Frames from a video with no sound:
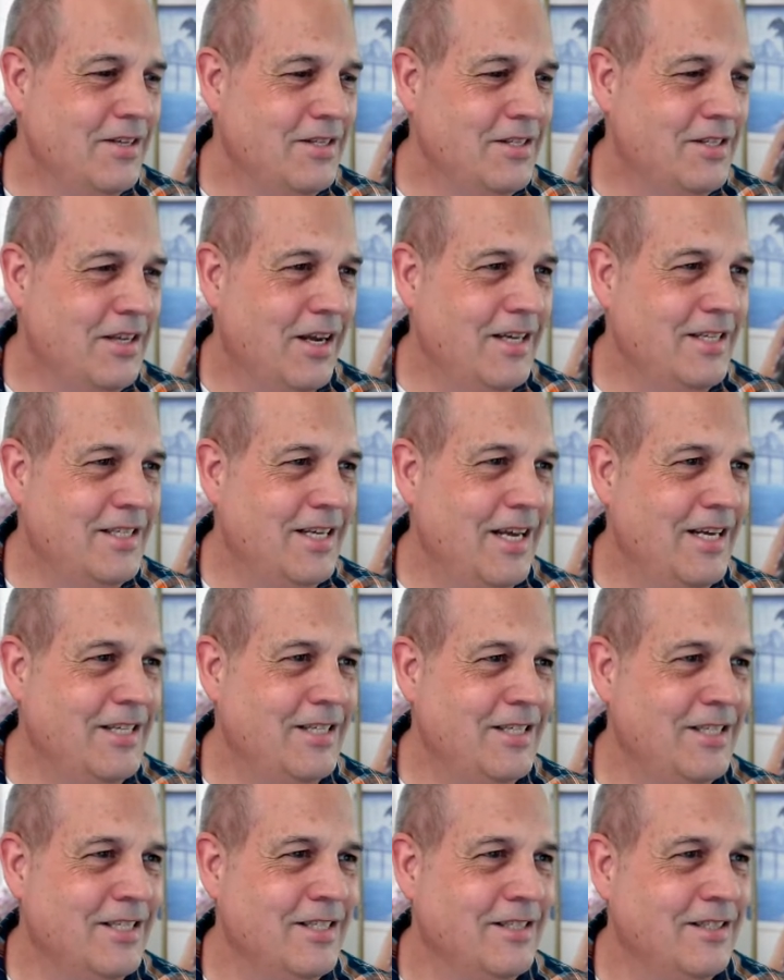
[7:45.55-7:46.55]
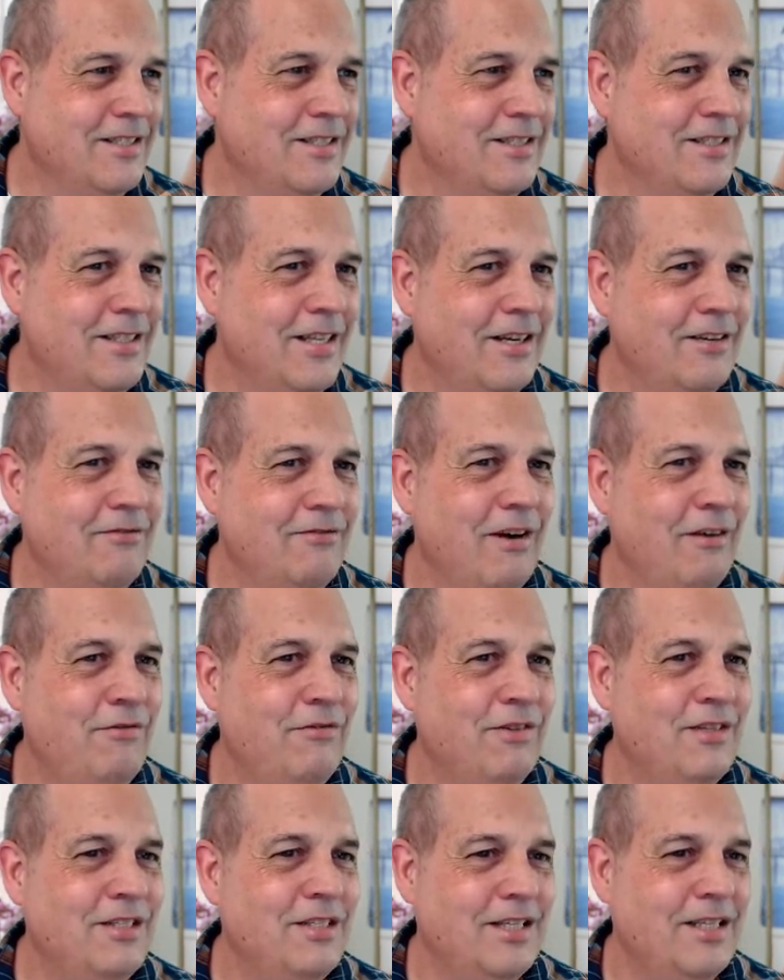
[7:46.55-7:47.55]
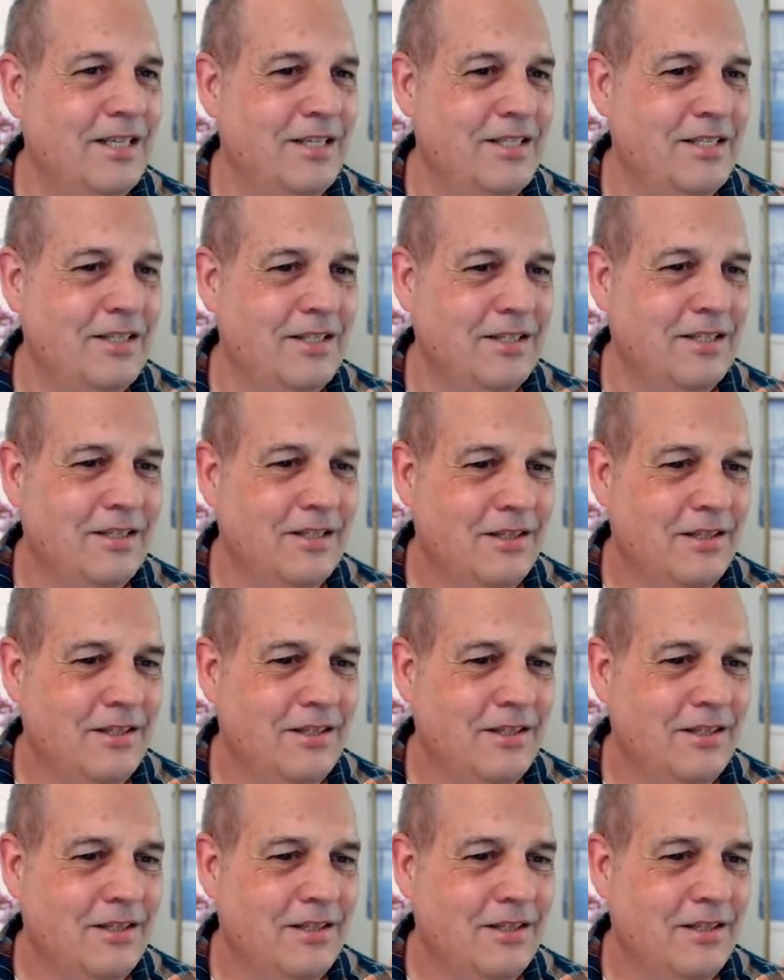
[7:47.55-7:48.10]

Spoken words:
citations, their reference list.